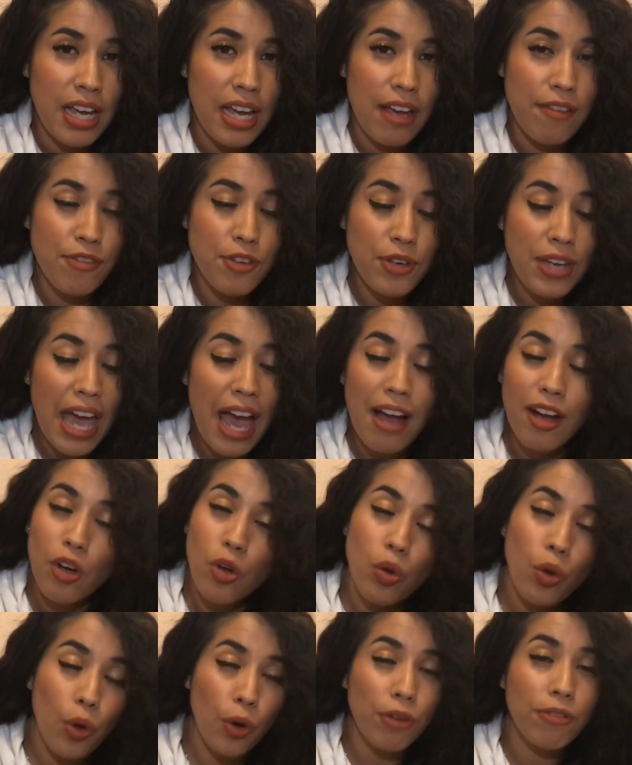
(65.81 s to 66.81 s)
If you can't
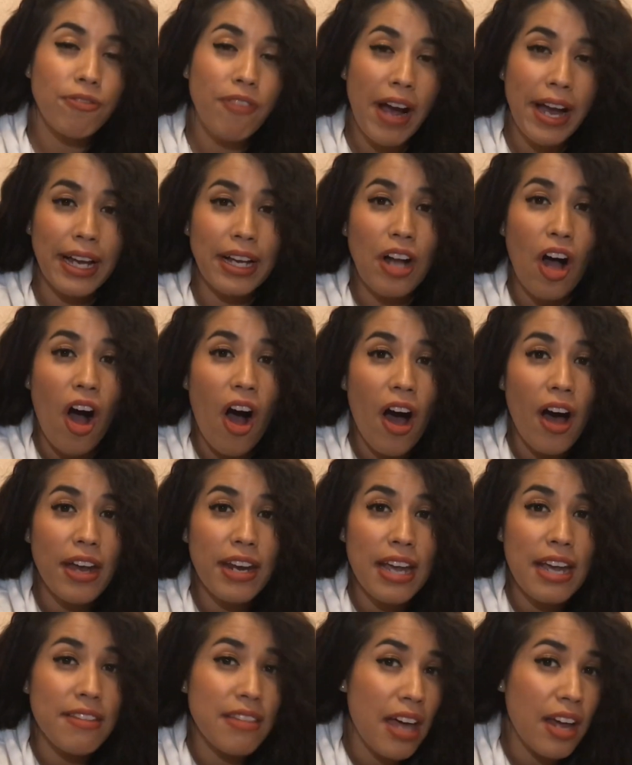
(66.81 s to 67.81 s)
glorify God
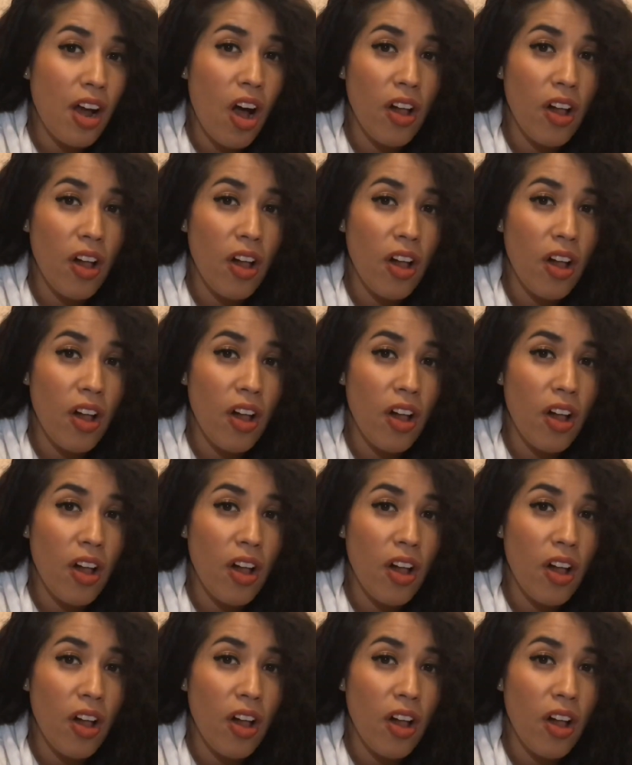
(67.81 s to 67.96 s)
in that